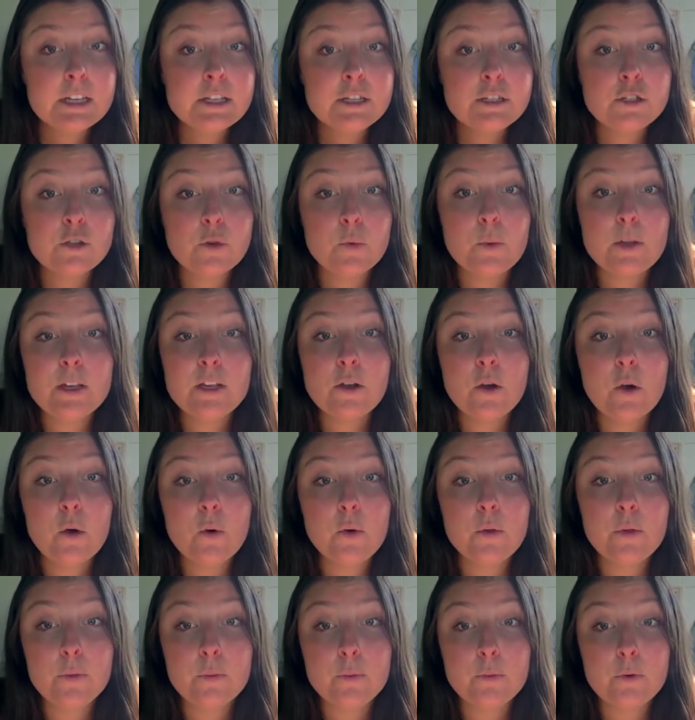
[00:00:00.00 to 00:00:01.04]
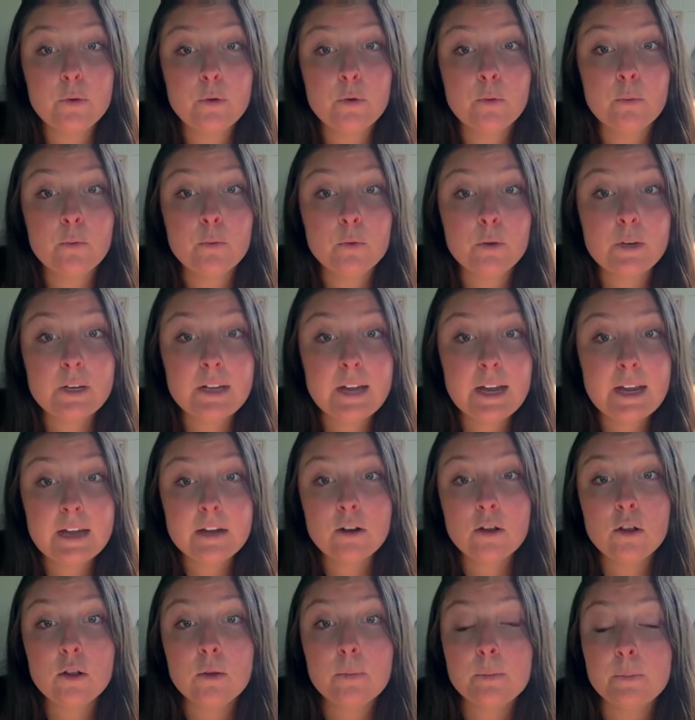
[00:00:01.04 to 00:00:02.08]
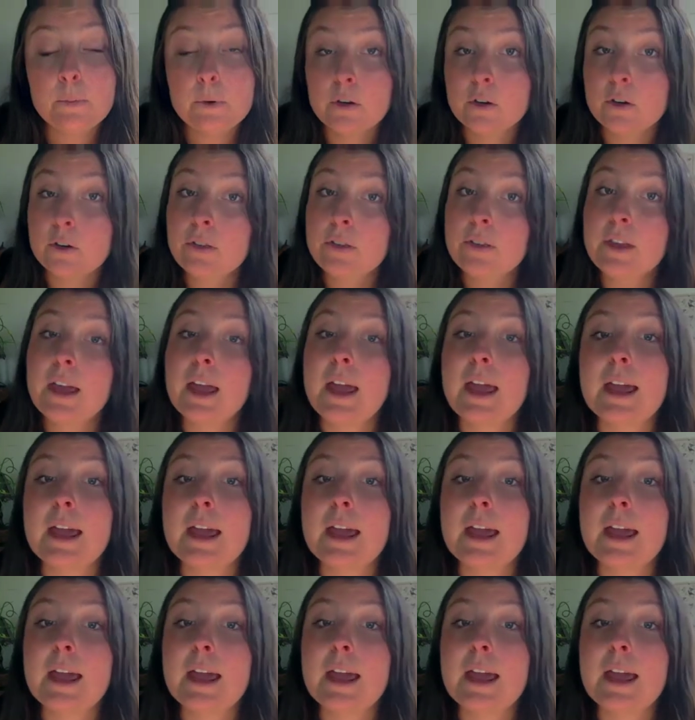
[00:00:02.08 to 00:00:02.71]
So we go through prenatal, birth,